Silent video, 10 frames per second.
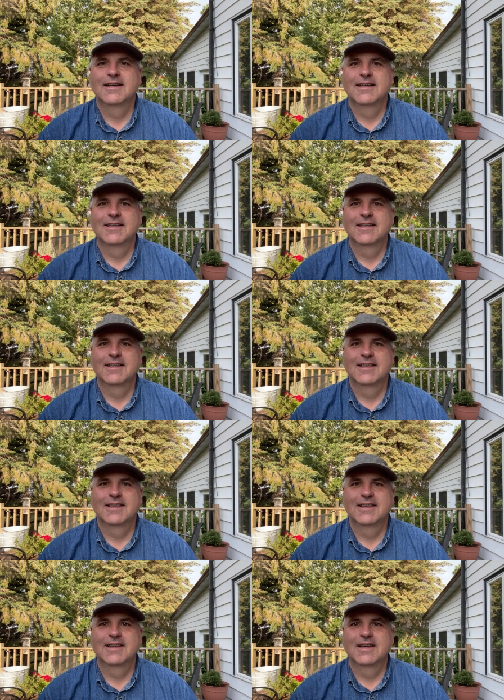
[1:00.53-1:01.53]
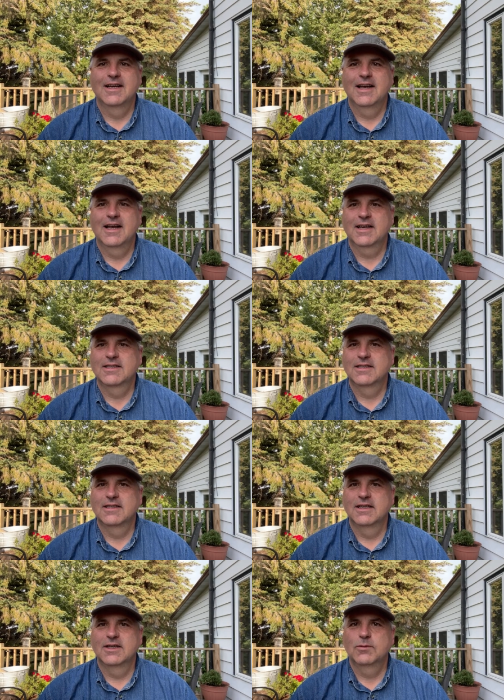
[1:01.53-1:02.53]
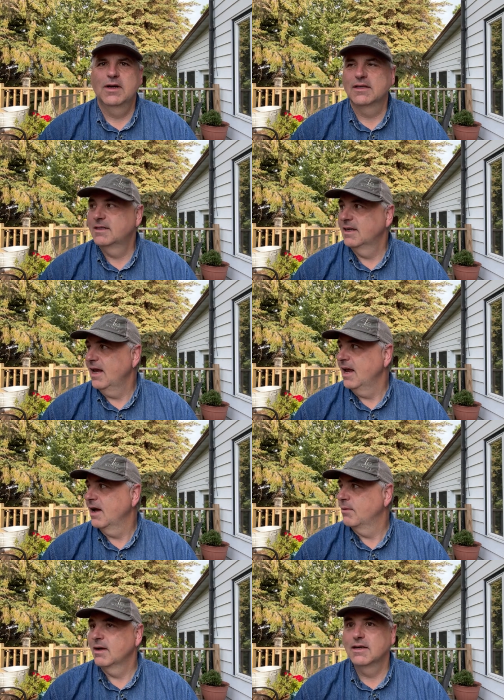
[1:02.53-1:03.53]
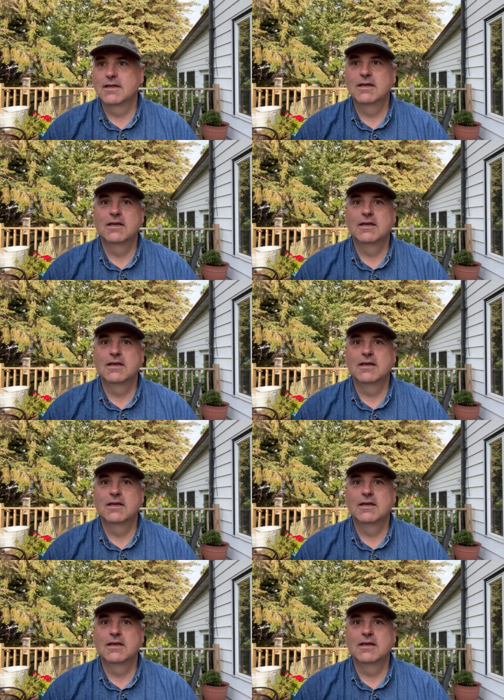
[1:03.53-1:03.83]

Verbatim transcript: Yep, I can see you. Excellent. Well, today I want